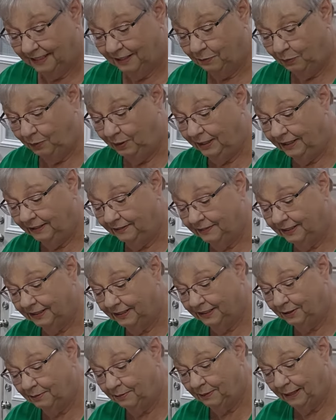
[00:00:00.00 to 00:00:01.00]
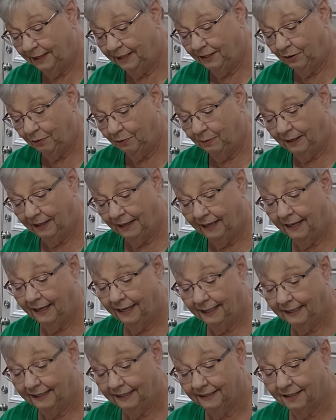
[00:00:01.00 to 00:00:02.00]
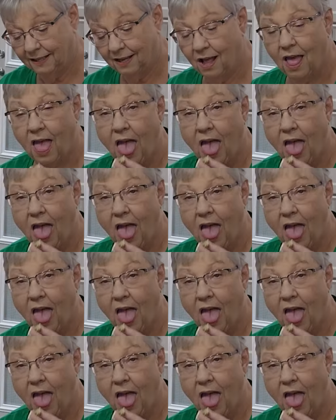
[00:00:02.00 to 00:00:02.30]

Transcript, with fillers: And we left a tomato behind.